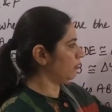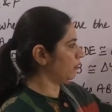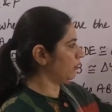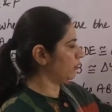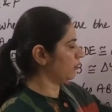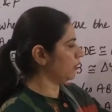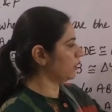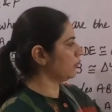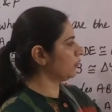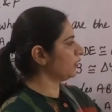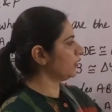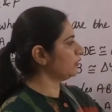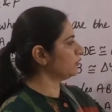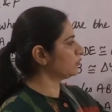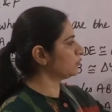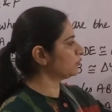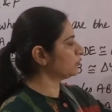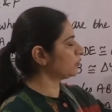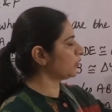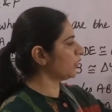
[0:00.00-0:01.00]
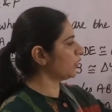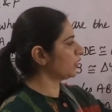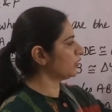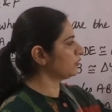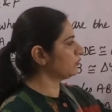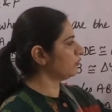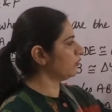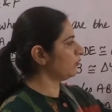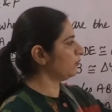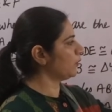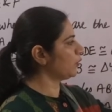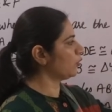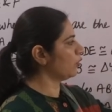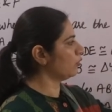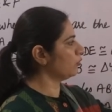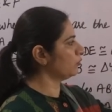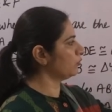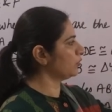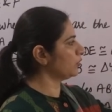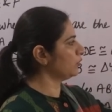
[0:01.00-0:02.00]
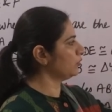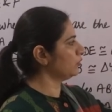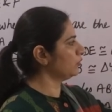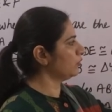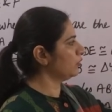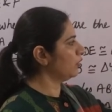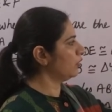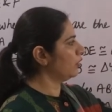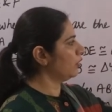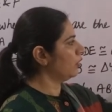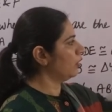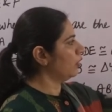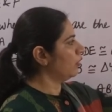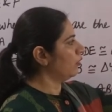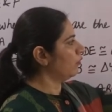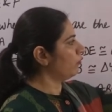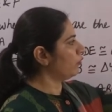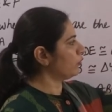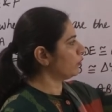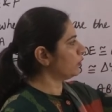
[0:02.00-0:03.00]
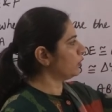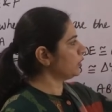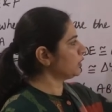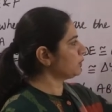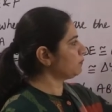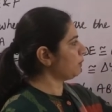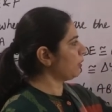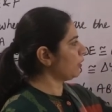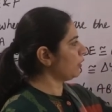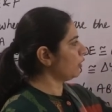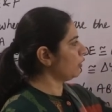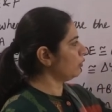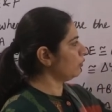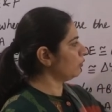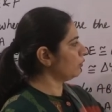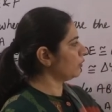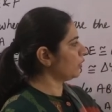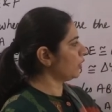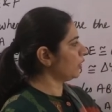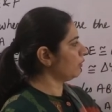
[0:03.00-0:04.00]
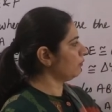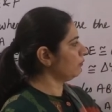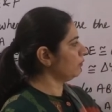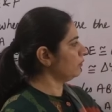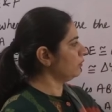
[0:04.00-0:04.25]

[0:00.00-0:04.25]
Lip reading: then these two triangles will be congruent. For this parallelogram,